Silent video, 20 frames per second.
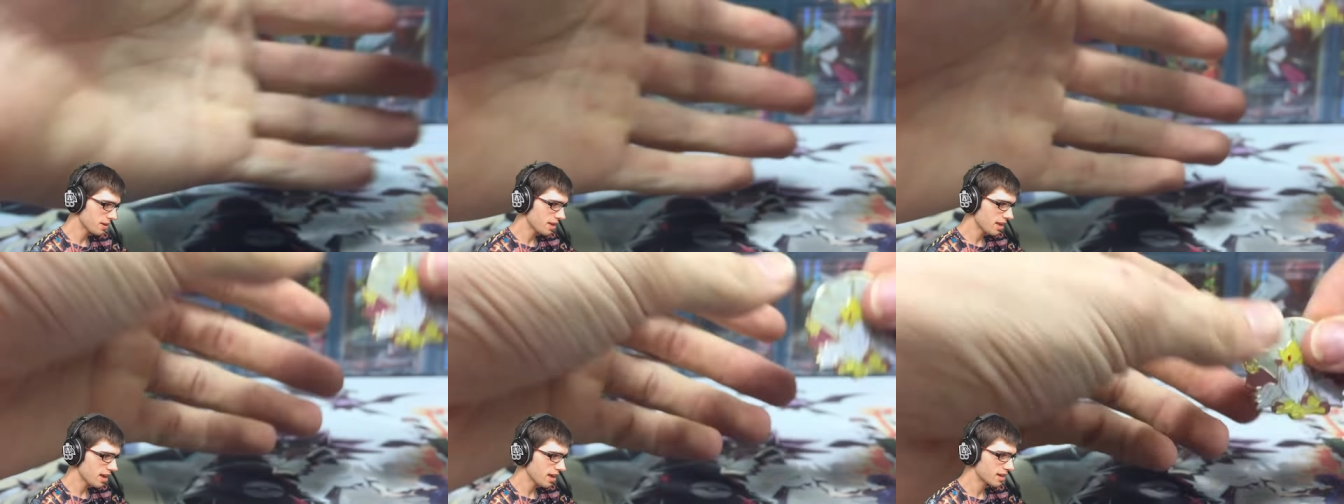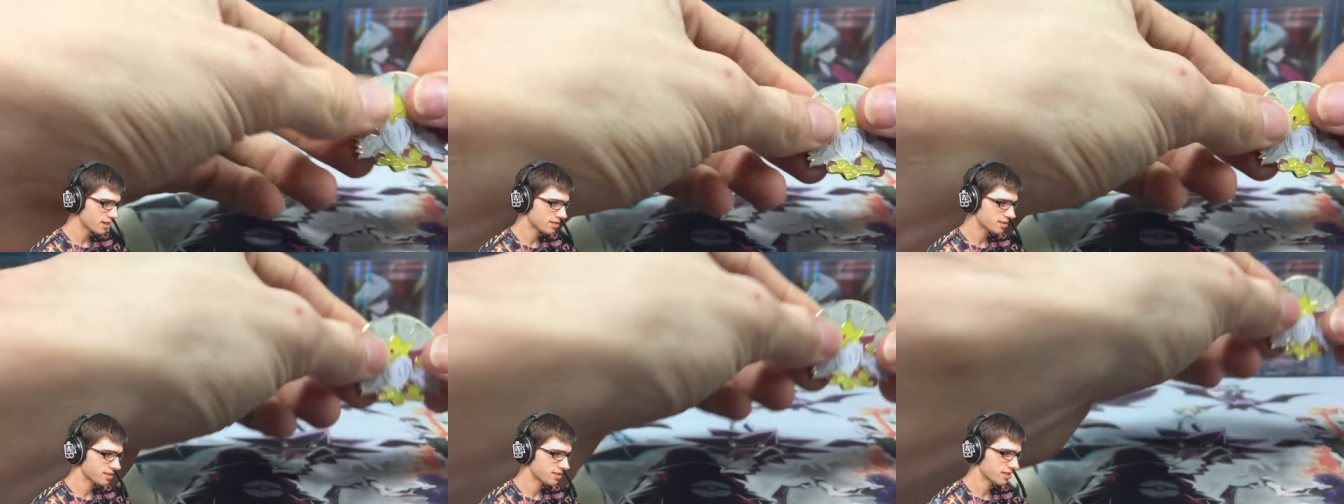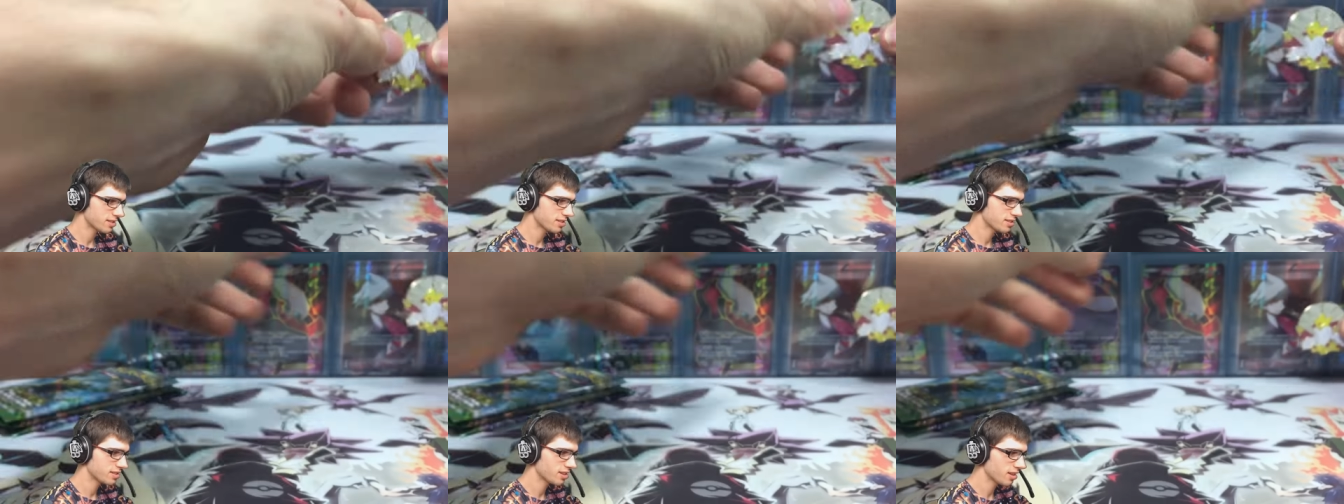
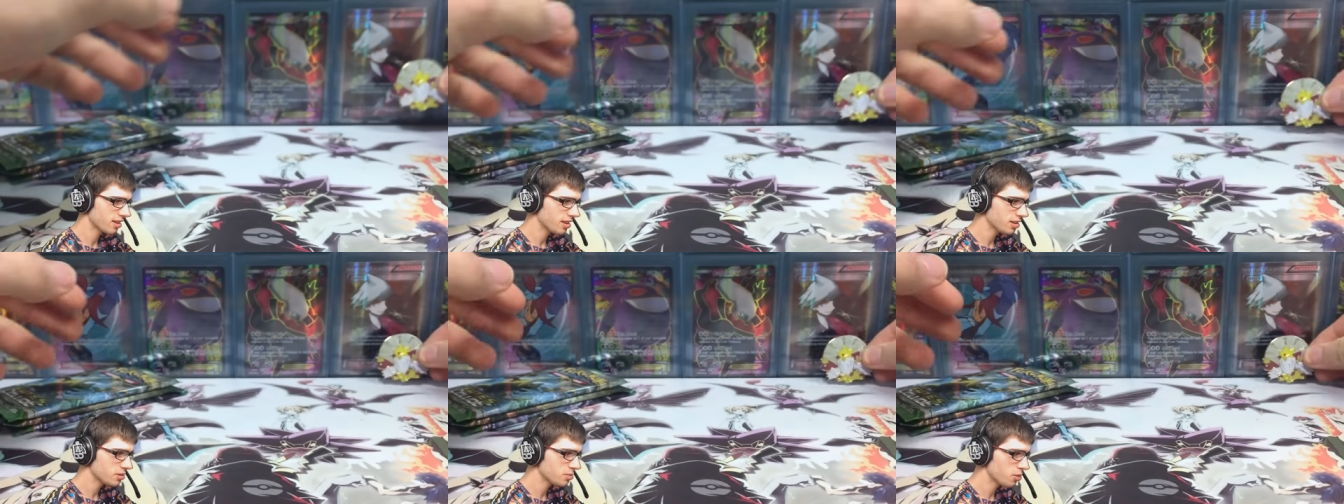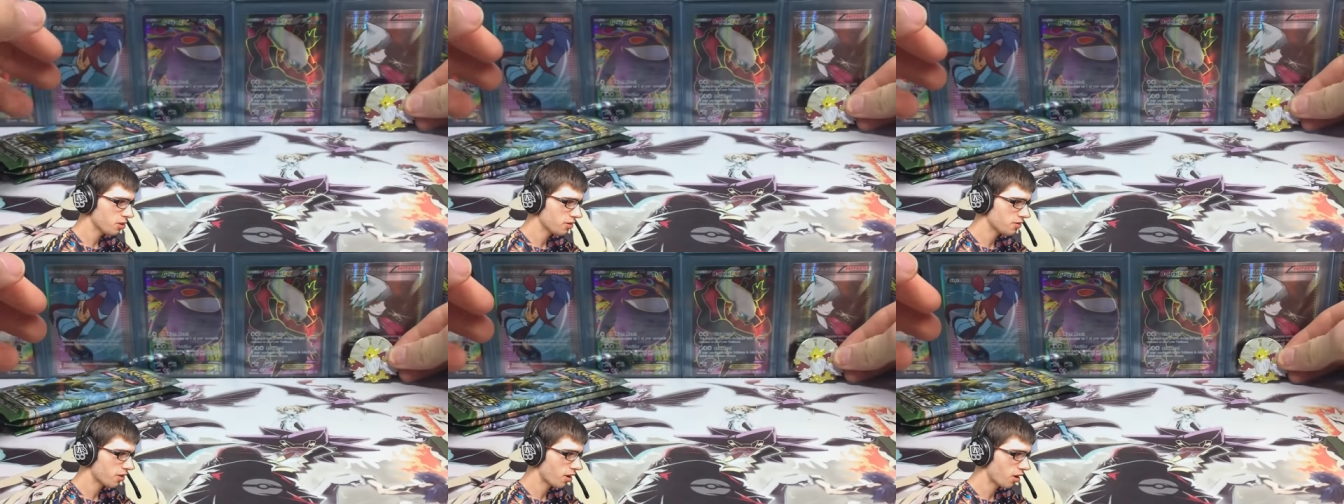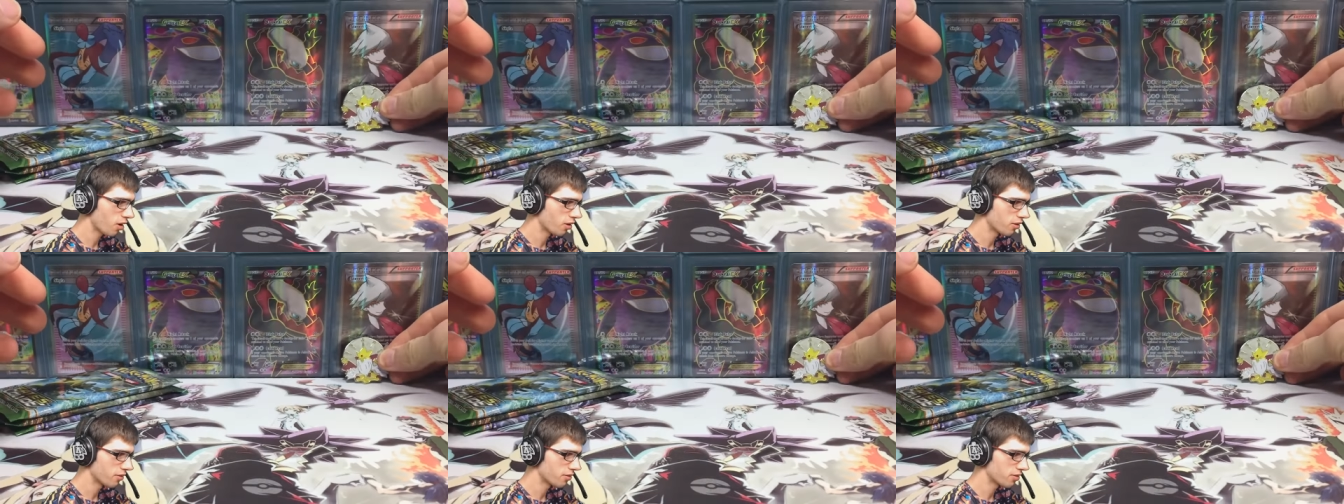Yes, so let's move
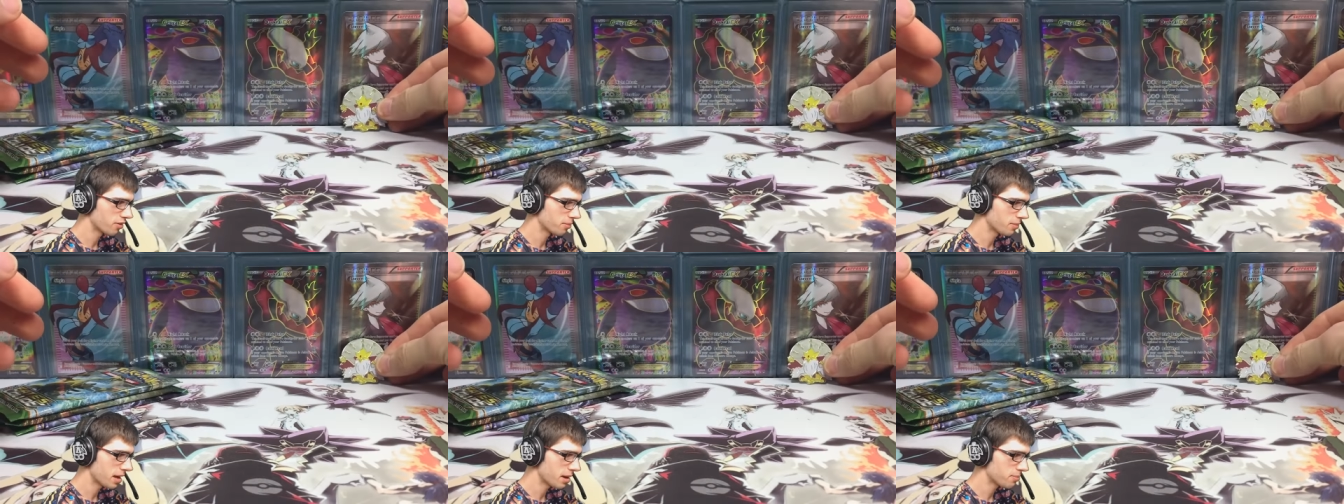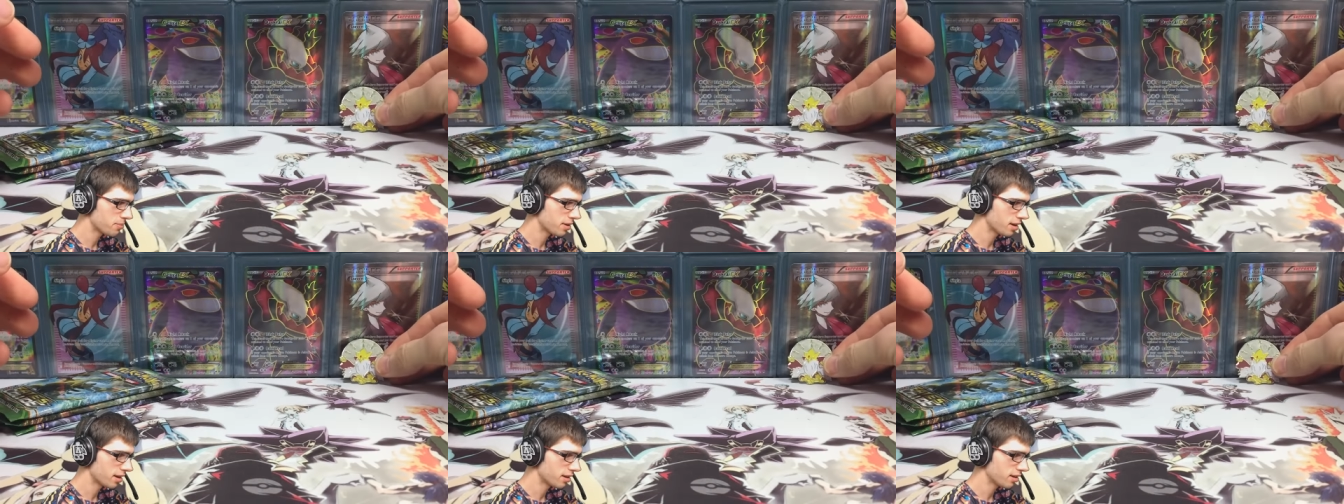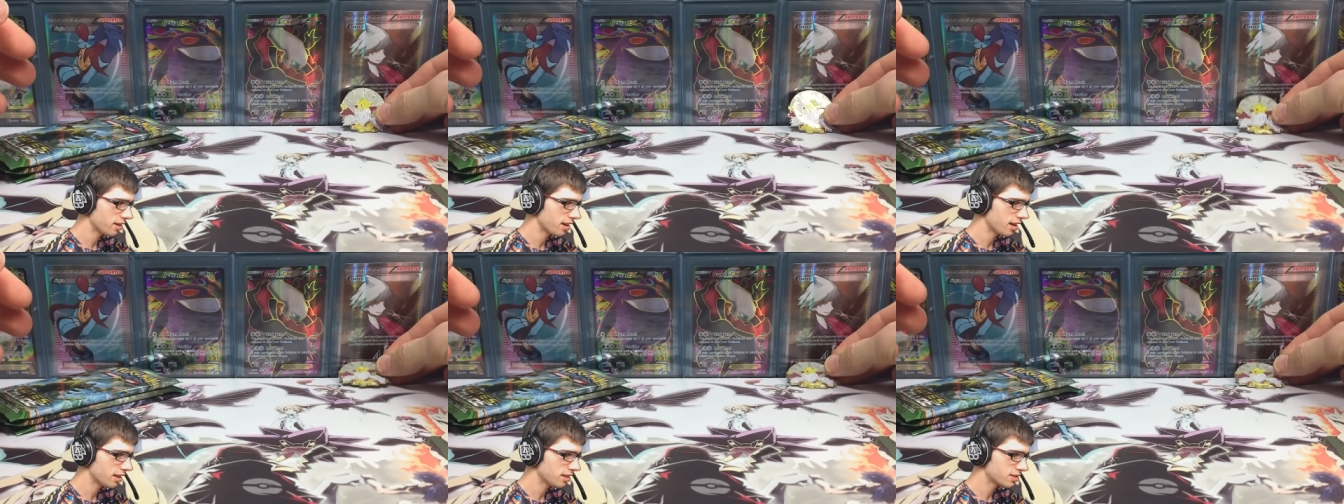on from that
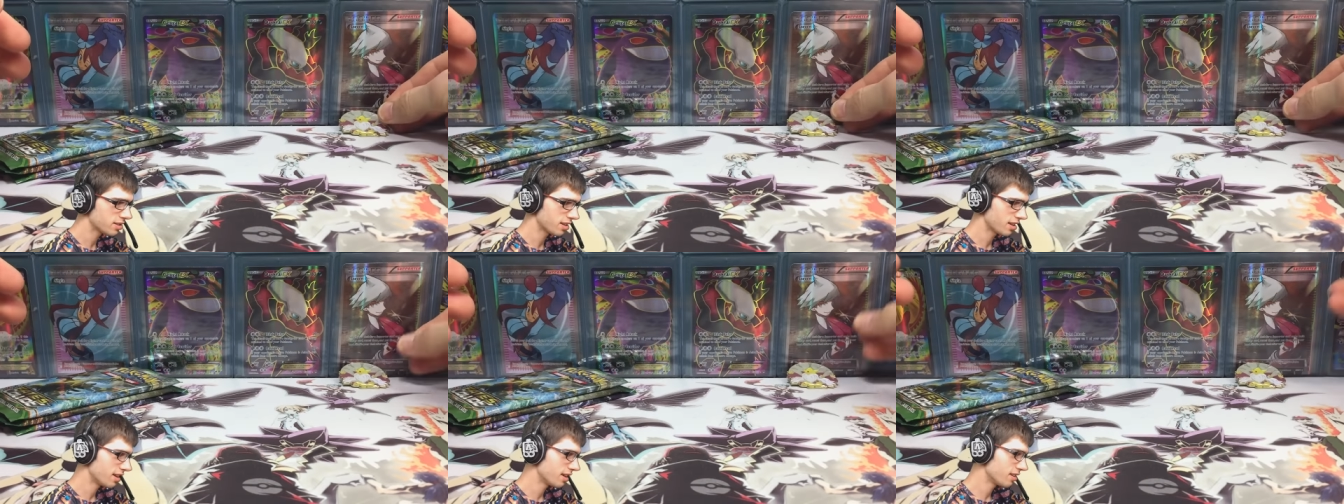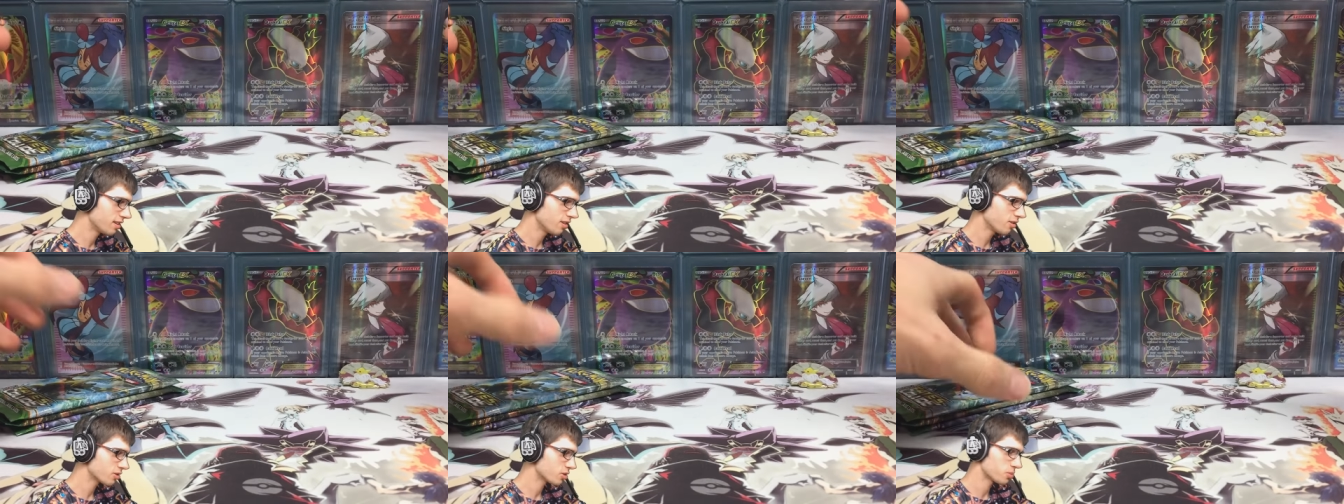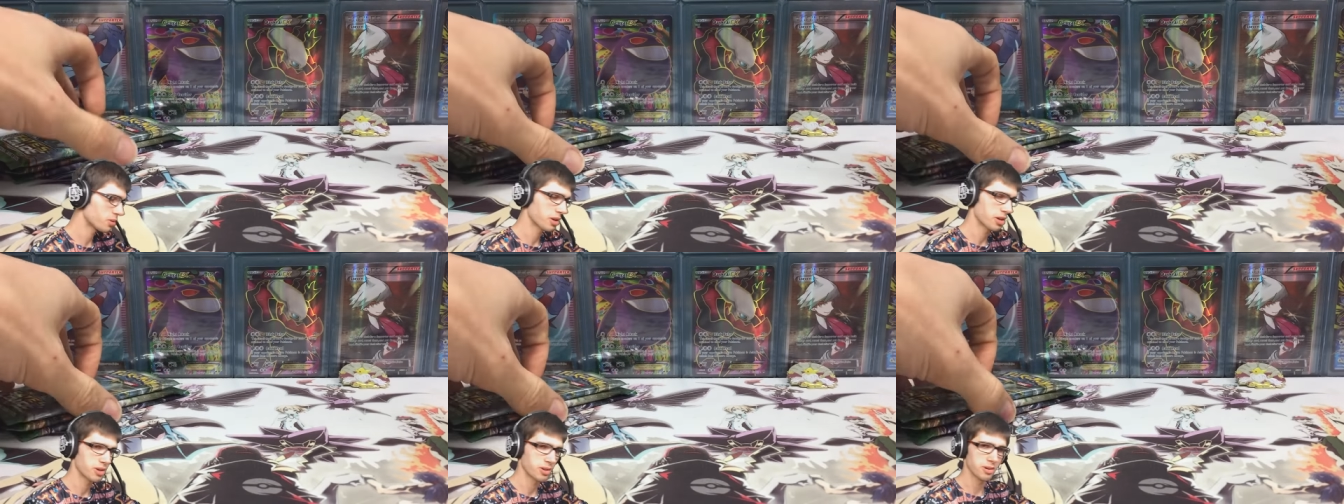pin. It
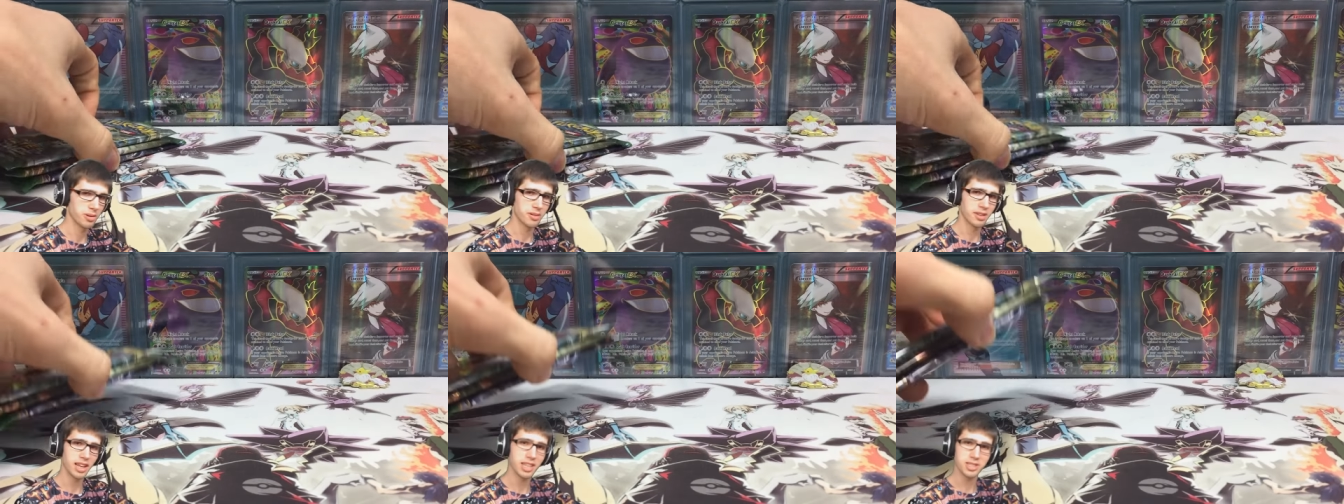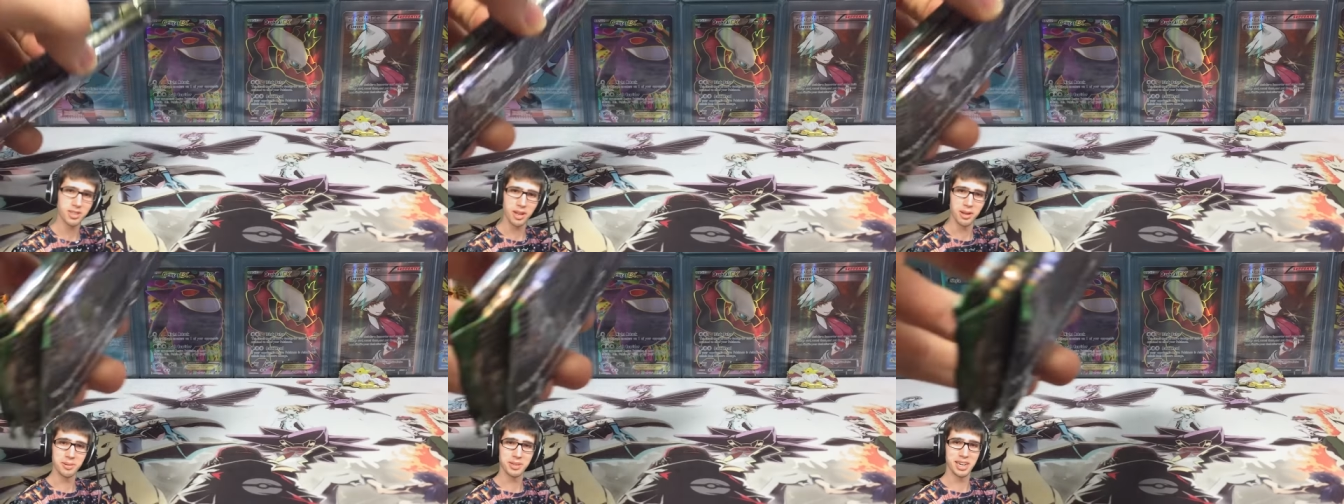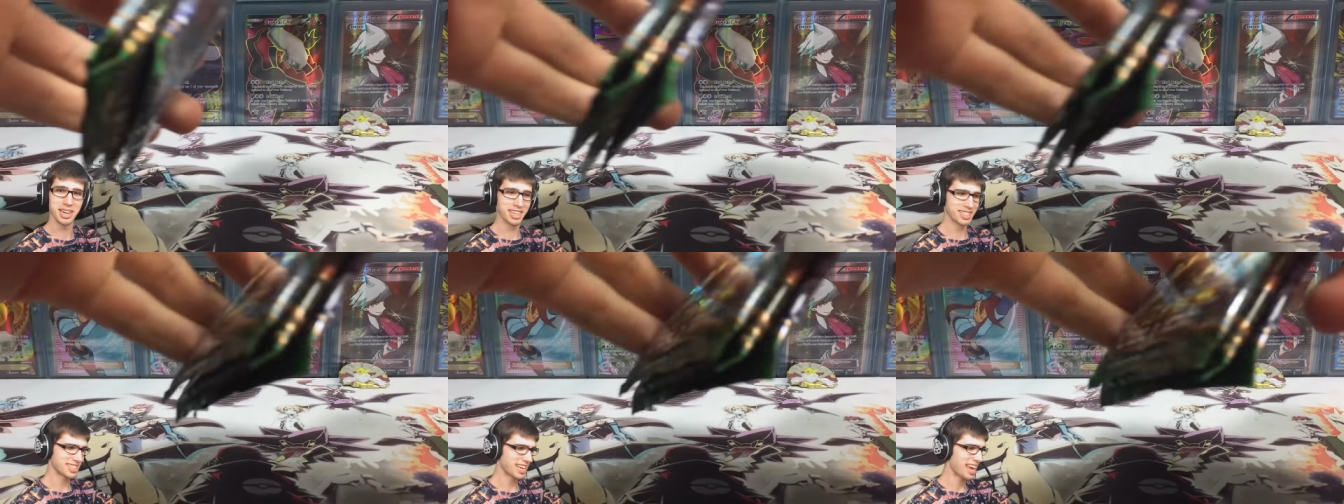looks pretty cool. That's all I'm
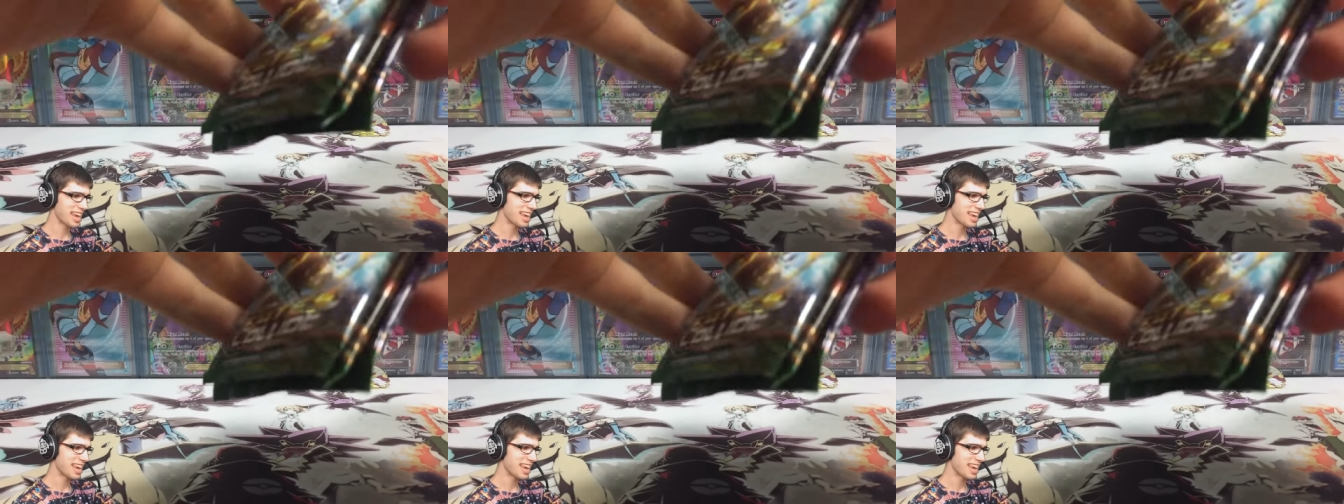trying to